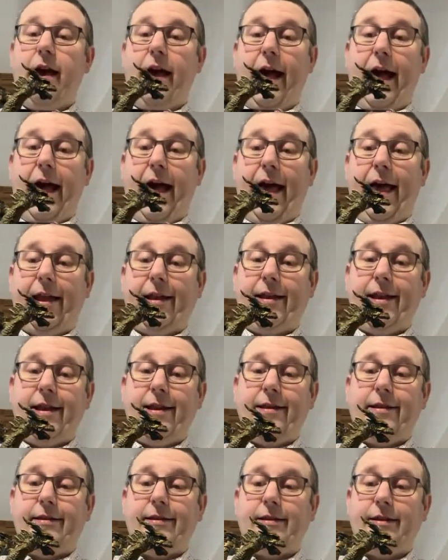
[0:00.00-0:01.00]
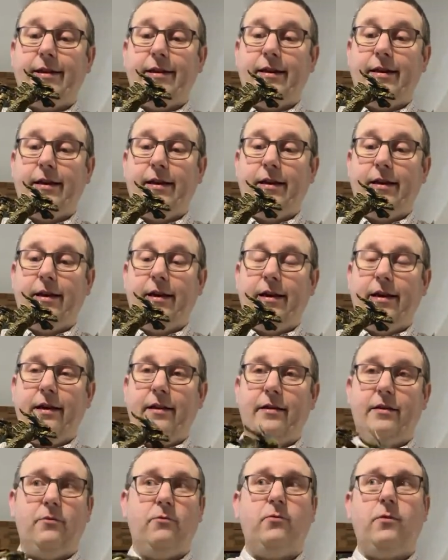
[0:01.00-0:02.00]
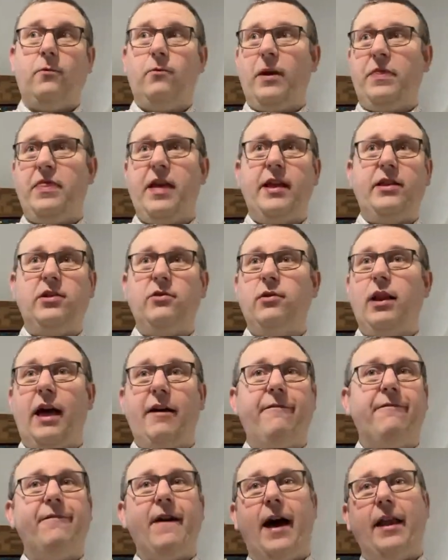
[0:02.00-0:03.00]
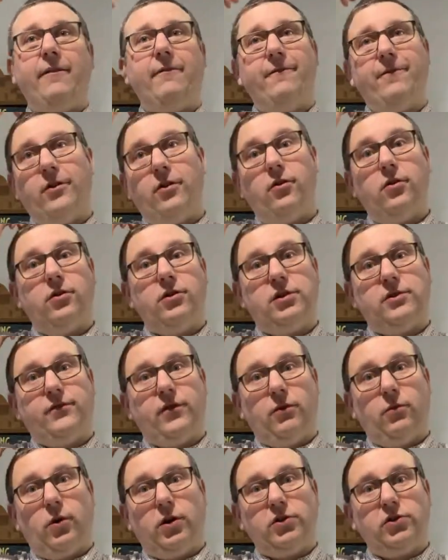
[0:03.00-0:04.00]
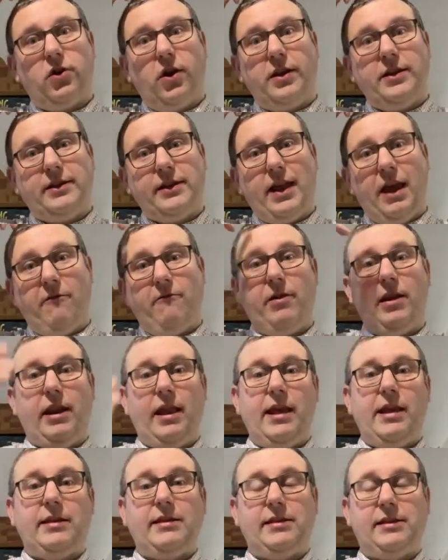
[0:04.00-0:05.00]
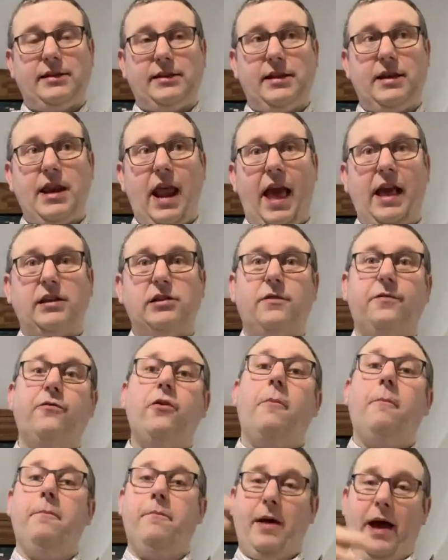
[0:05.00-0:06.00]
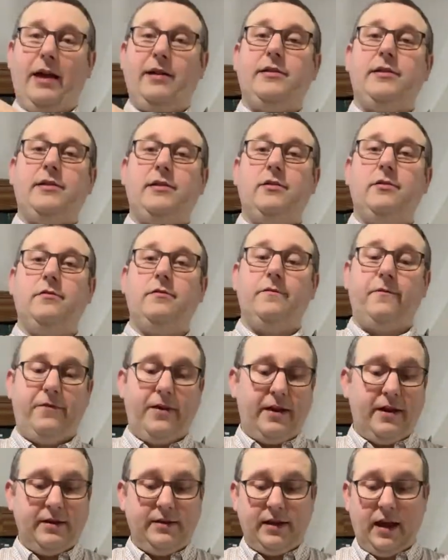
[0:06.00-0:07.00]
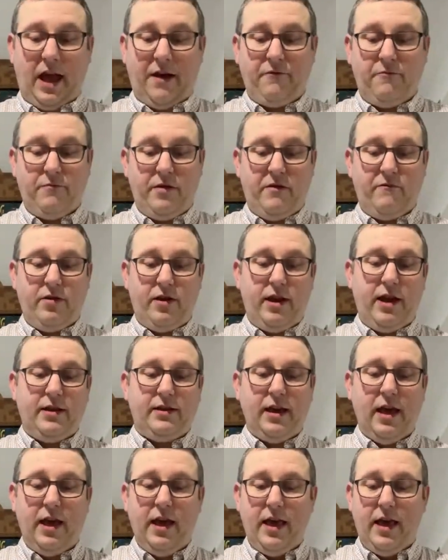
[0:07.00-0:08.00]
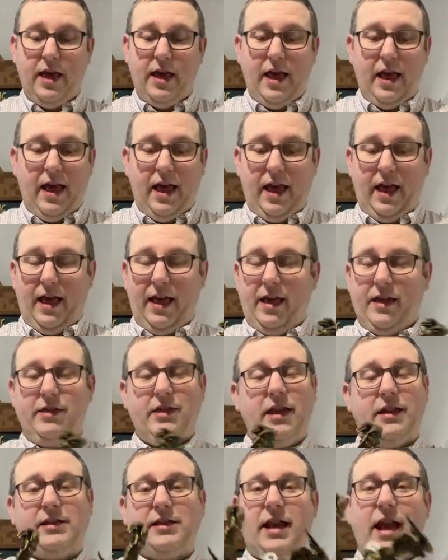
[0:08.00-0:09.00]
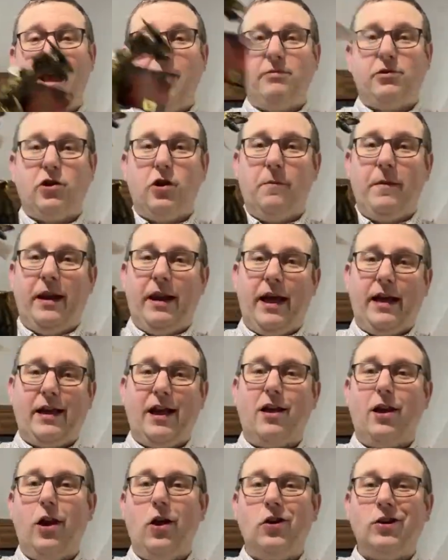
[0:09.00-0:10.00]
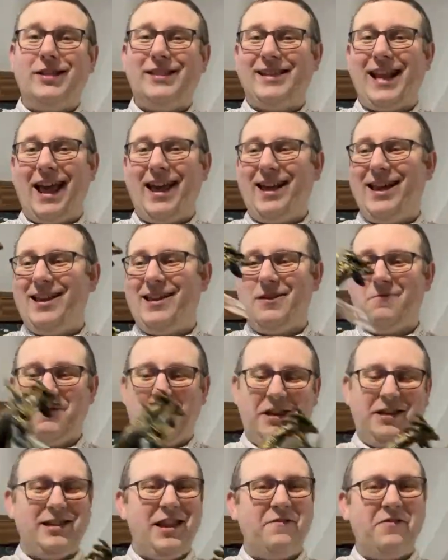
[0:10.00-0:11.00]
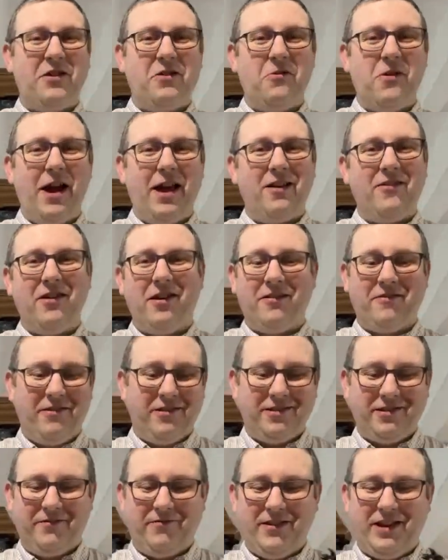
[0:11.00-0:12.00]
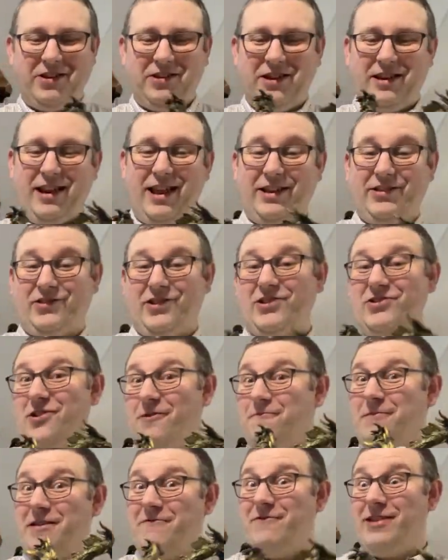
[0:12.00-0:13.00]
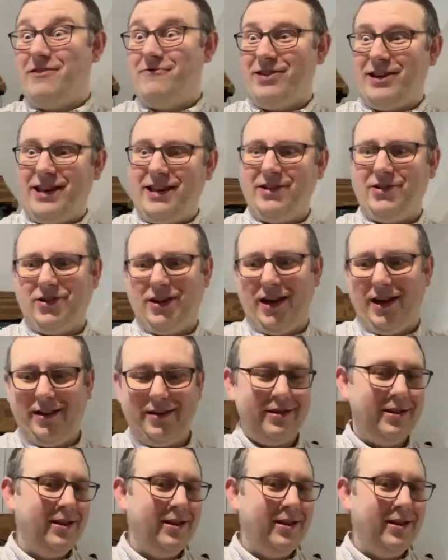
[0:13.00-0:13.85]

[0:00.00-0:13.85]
And when they do like fan votes for what's going to get released next from past figures that haven't been released, this keeps coming like a close second, but it's never quite got across the finishing line, so it's not been re-released yet.